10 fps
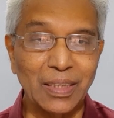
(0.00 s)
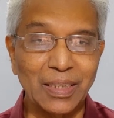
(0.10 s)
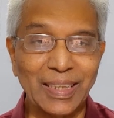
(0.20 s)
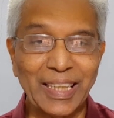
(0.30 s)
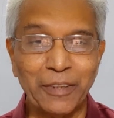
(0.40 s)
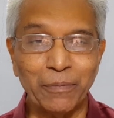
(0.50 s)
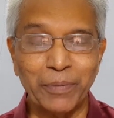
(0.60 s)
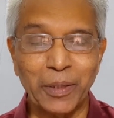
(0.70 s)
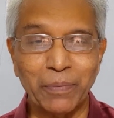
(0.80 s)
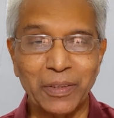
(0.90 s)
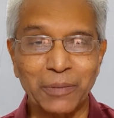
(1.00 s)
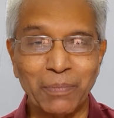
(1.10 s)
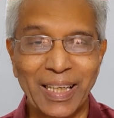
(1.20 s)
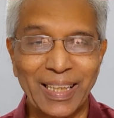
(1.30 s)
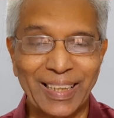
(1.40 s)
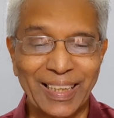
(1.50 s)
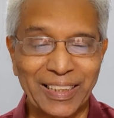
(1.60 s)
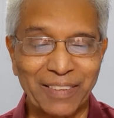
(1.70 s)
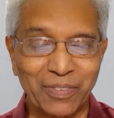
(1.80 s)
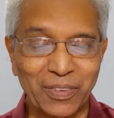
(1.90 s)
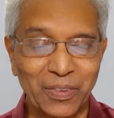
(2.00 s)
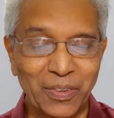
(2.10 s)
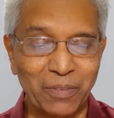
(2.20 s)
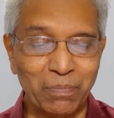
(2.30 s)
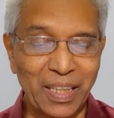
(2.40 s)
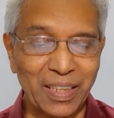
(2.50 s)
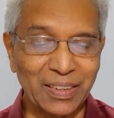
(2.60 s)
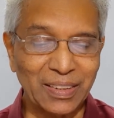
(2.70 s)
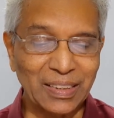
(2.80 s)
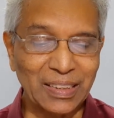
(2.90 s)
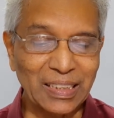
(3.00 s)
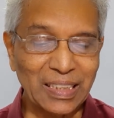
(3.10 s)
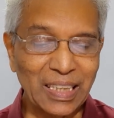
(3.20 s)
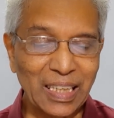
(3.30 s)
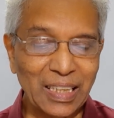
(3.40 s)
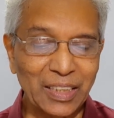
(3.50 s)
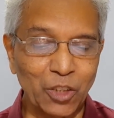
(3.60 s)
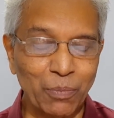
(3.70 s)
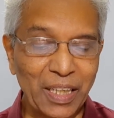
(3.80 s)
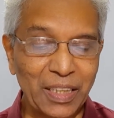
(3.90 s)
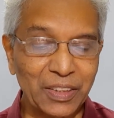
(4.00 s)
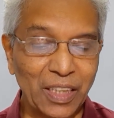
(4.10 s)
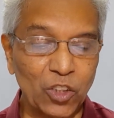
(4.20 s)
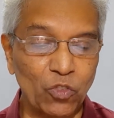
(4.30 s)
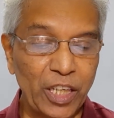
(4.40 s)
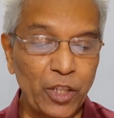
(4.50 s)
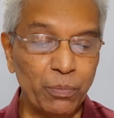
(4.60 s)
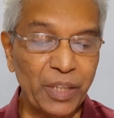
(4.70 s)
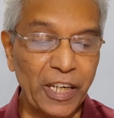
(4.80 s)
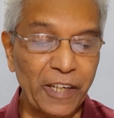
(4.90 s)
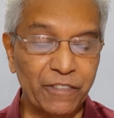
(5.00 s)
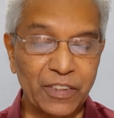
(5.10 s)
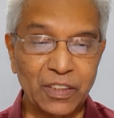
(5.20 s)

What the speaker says: Greeting people, smiling at them, good manners. So manners are the way you behave.